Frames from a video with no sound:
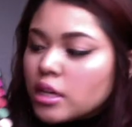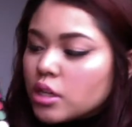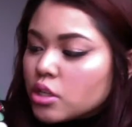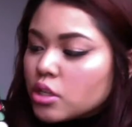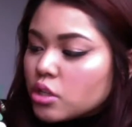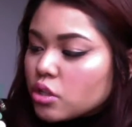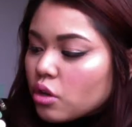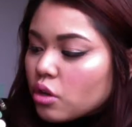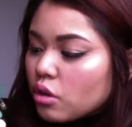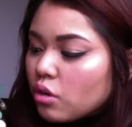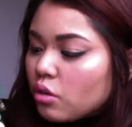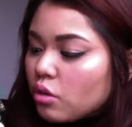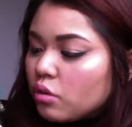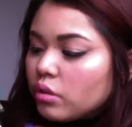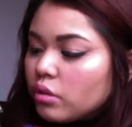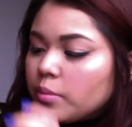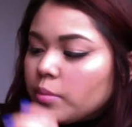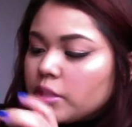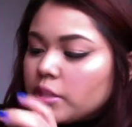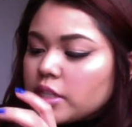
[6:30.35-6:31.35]
So
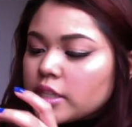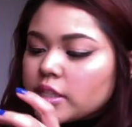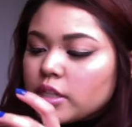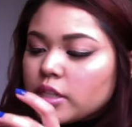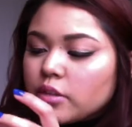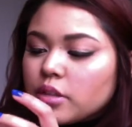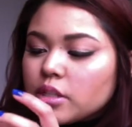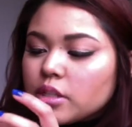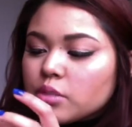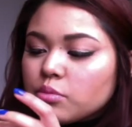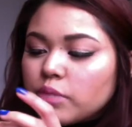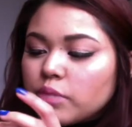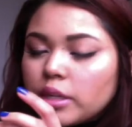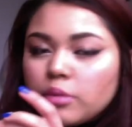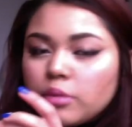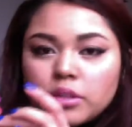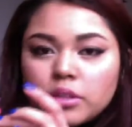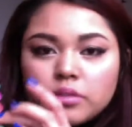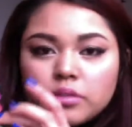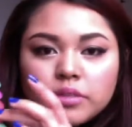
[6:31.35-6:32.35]
let me test out this red
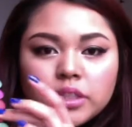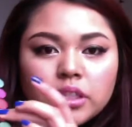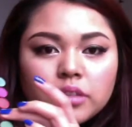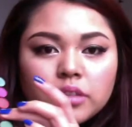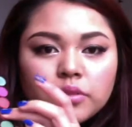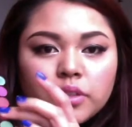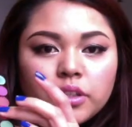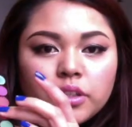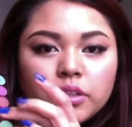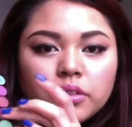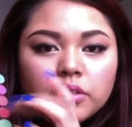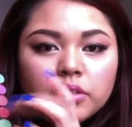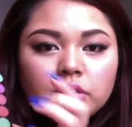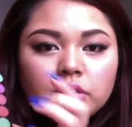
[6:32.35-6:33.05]
one over here for you.